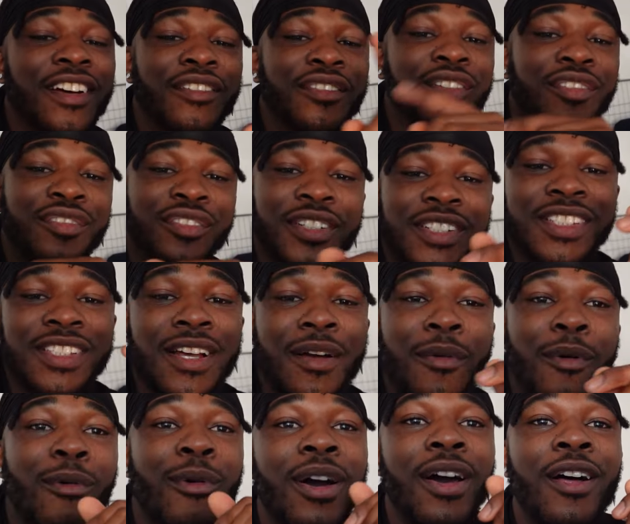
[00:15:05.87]
For the first time
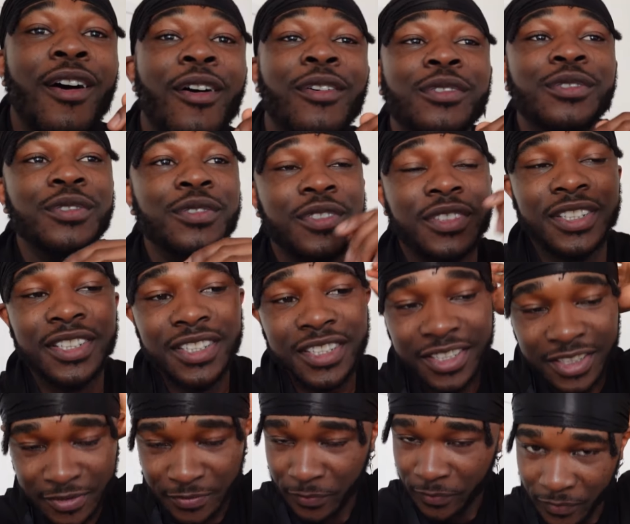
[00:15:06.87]
I went on
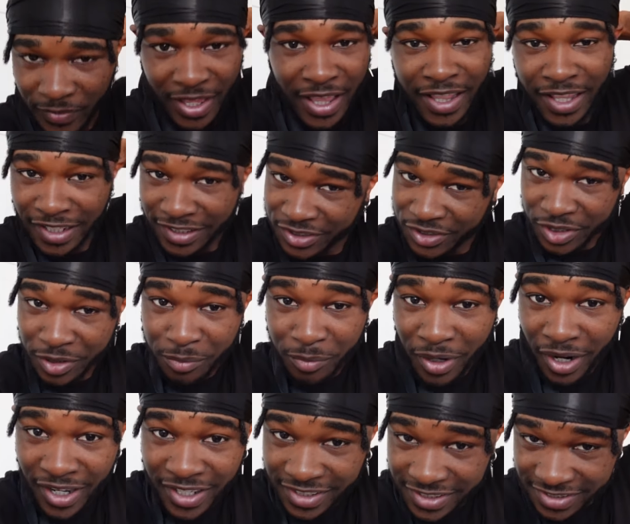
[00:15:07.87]
the electric
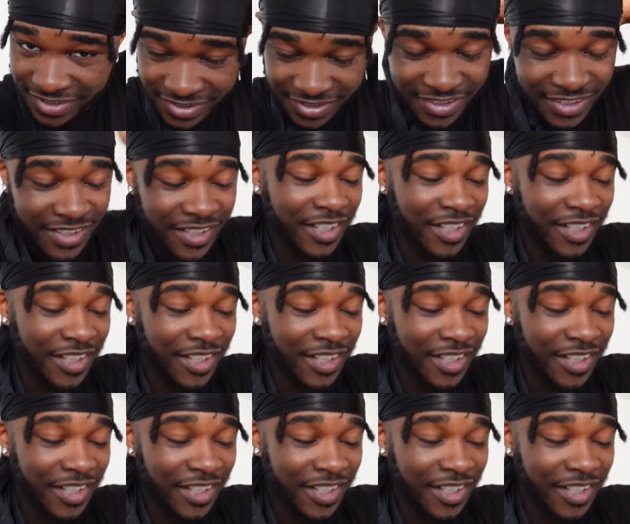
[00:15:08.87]
bikes